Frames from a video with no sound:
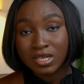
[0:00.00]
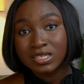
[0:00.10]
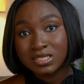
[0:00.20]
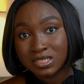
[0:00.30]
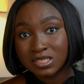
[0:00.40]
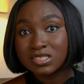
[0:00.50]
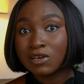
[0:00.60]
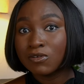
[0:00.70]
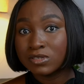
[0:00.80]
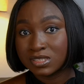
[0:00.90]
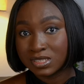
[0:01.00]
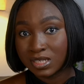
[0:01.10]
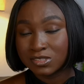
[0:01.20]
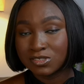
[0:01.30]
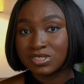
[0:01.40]
Stitch now
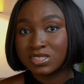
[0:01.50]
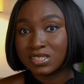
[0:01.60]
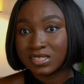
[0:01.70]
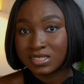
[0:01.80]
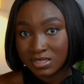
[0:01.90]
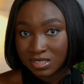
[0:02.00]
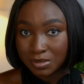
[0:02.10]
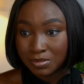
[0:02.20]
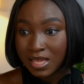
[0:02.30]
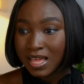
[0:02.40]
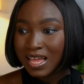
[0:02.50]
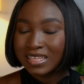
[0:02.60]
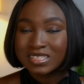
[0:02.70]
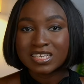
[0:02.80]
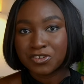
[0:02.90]
understands your design system and
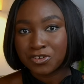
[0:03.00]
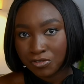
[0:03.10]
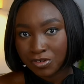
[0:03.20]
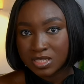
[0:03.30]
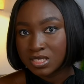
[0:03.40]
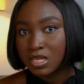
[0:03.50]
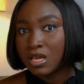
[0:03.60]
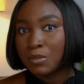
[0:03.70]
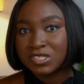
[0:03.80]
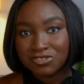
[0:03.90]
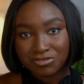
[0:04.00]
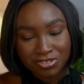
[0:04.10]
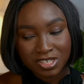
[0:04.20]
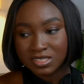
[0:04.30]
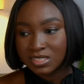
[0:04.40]
can create
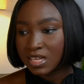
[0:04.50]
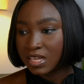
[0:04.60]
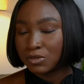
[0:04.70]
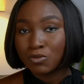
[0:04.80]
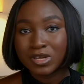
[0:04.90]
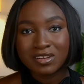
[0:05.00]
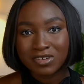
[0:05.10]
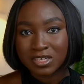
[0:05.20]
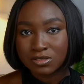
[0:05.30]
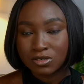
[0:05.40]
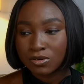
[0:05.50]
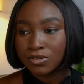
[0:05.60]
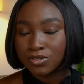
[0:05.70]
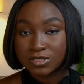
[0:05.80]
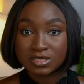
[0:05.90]
screens and whatever at all
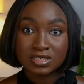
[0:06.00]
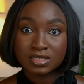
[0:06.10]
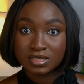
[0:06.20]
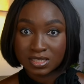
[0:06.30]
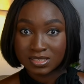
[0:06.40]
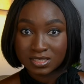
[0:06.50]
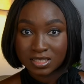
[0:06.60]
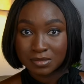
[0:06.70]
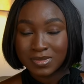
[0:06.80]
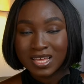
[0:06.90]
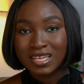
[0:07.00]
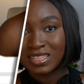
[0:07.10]
using that design system. One